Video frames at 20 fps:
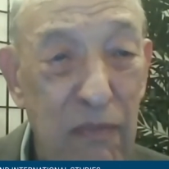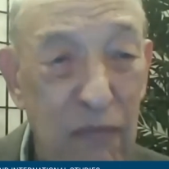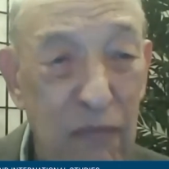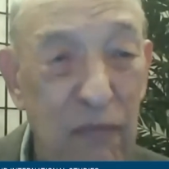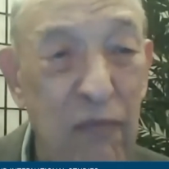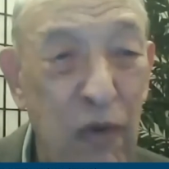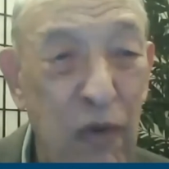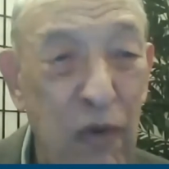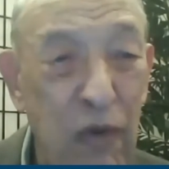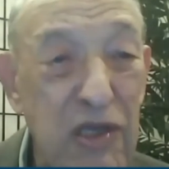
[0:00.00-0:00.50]

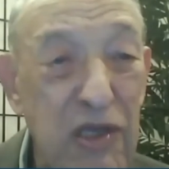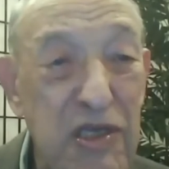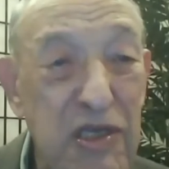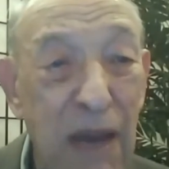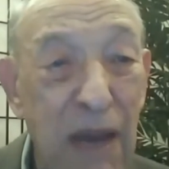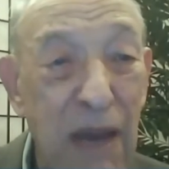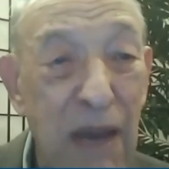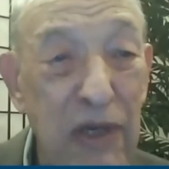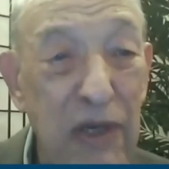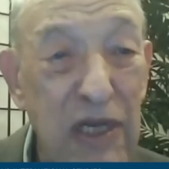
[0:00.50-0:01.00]
what the
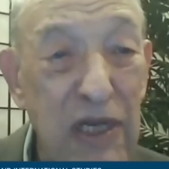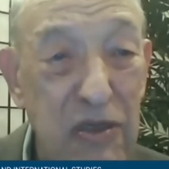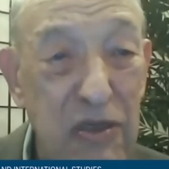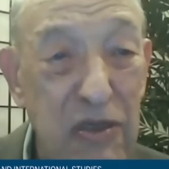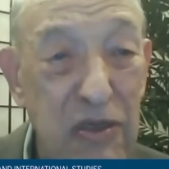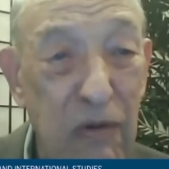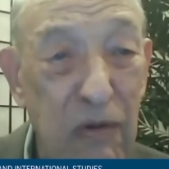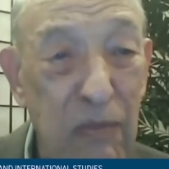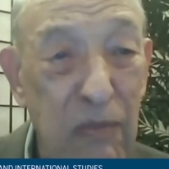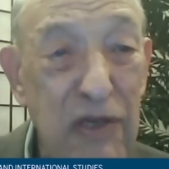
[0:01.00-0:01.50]
Japanese
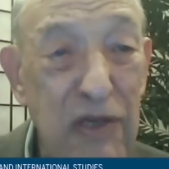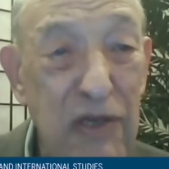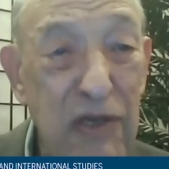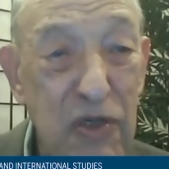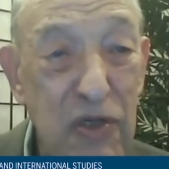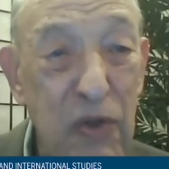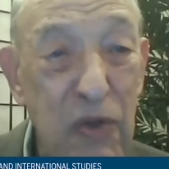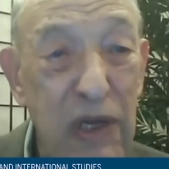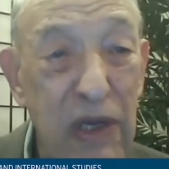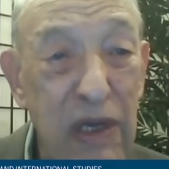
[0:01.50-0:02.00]
called
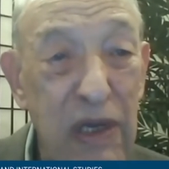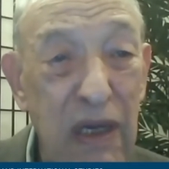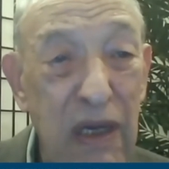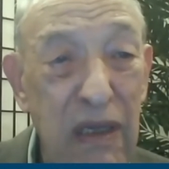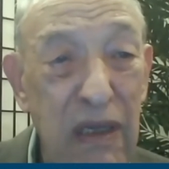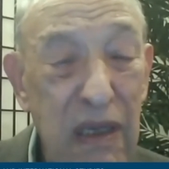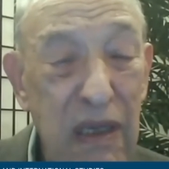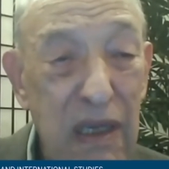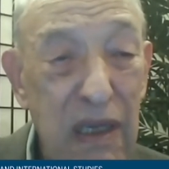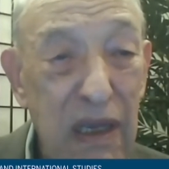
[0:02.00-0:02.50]
Manchuria
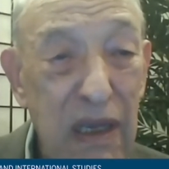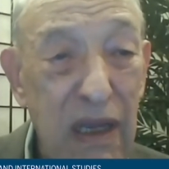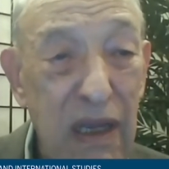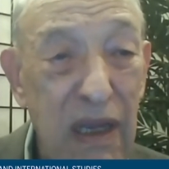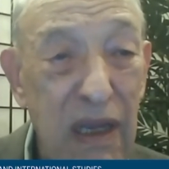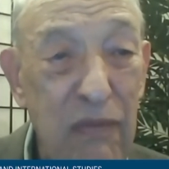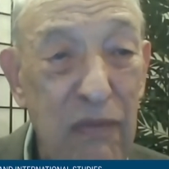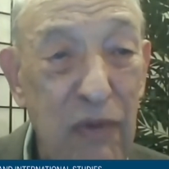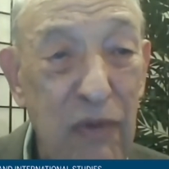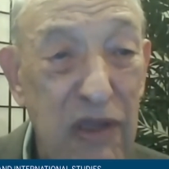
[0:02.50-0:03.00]

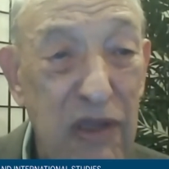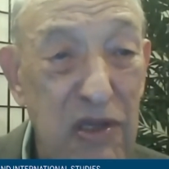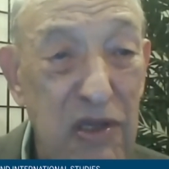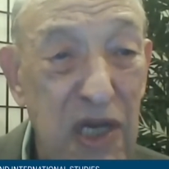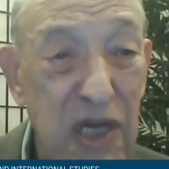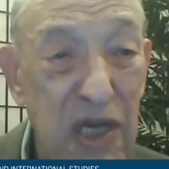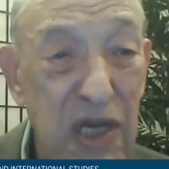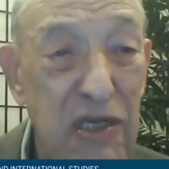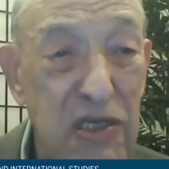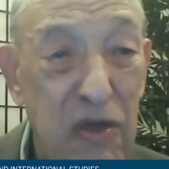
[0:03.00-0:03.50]
and what the
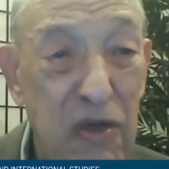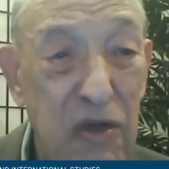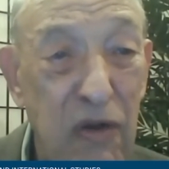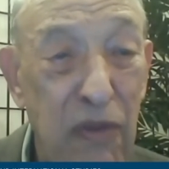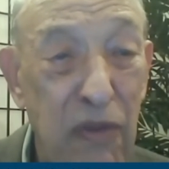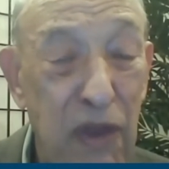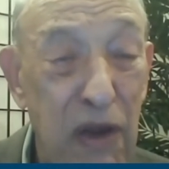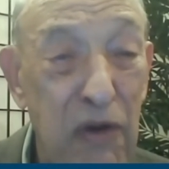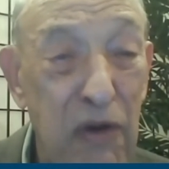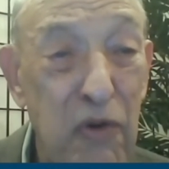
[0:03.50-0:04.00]
Chinese
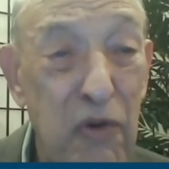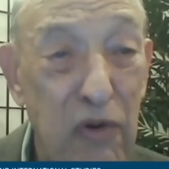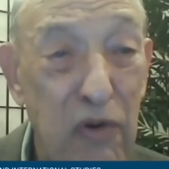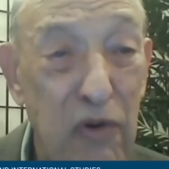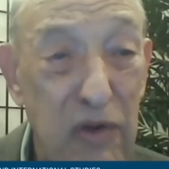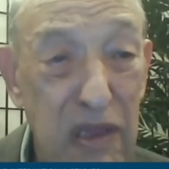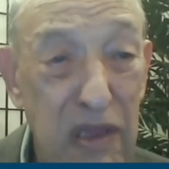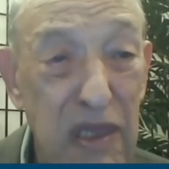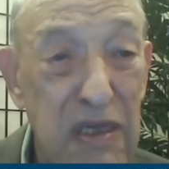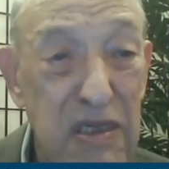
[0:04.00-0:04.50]
called their
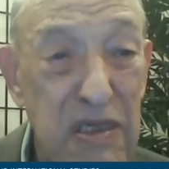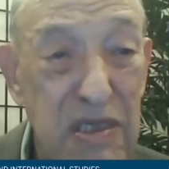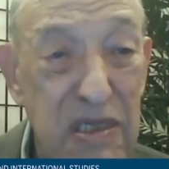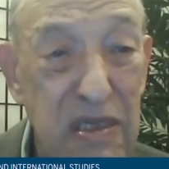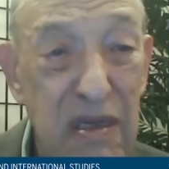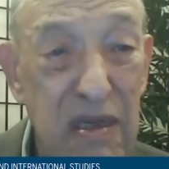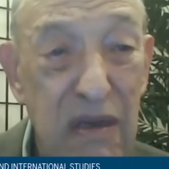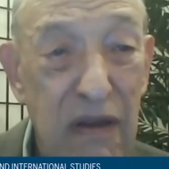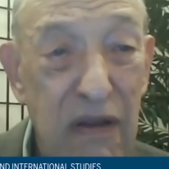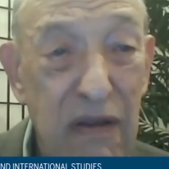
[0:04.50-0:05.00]

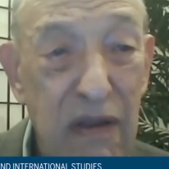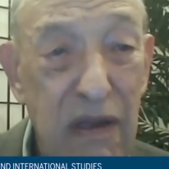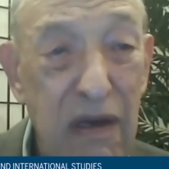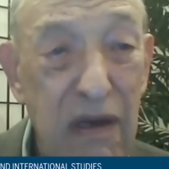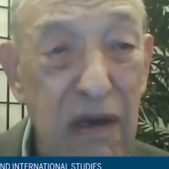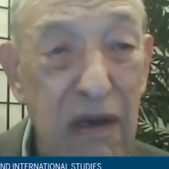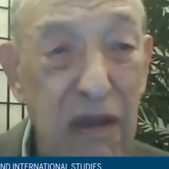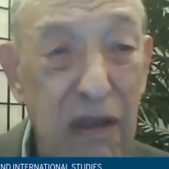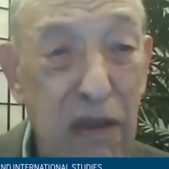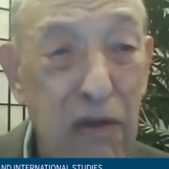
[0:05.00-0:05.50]
northeast,
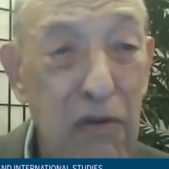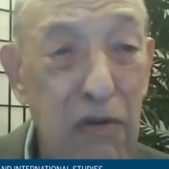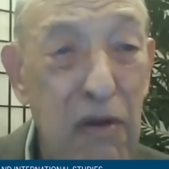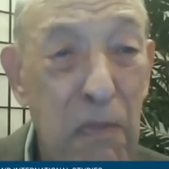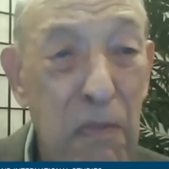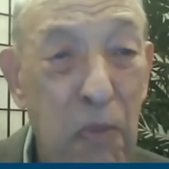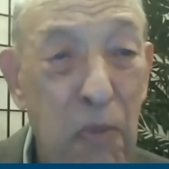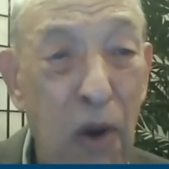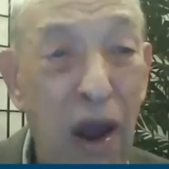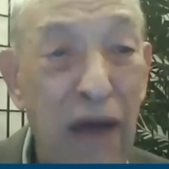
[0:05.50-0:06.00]
the three
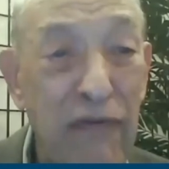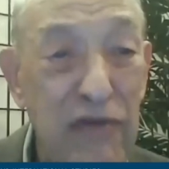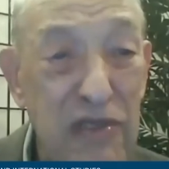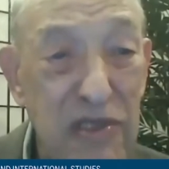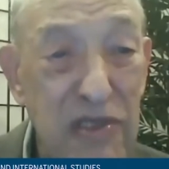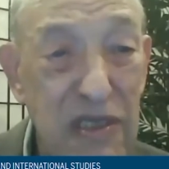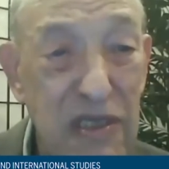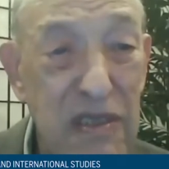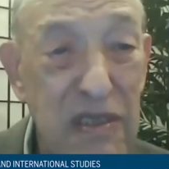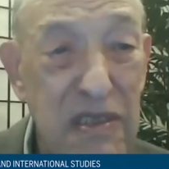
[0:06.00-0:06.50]

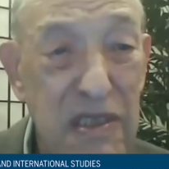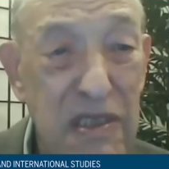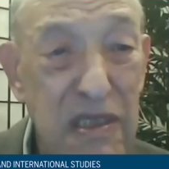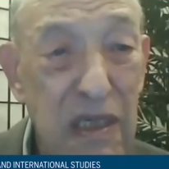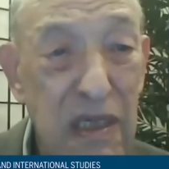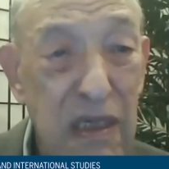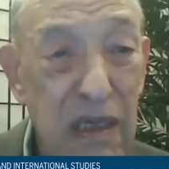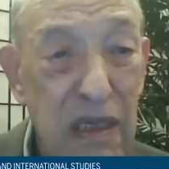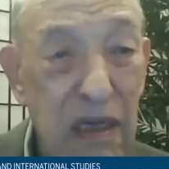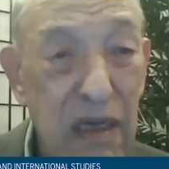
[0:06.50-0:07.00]
provinces,
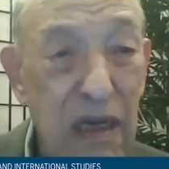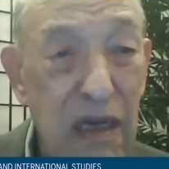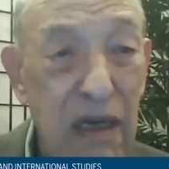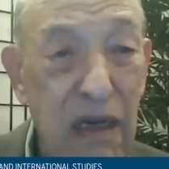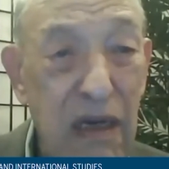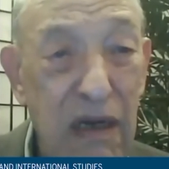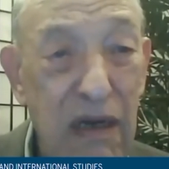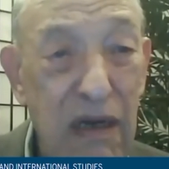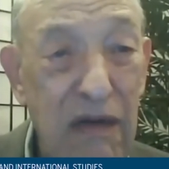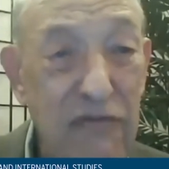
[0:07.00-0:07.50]

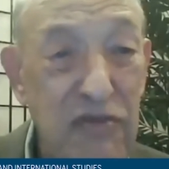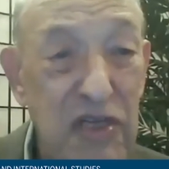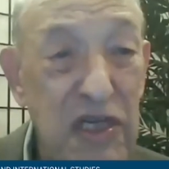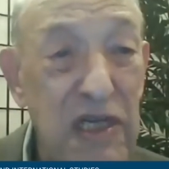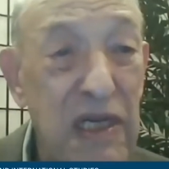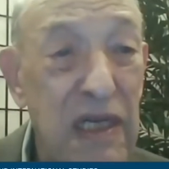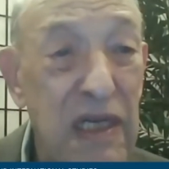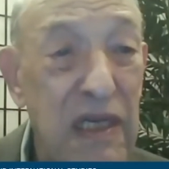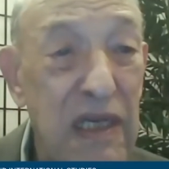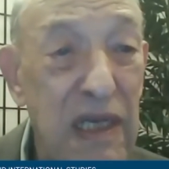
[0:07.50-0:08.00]

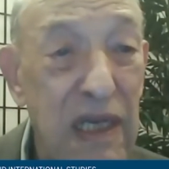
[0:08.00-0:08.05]
Jilin,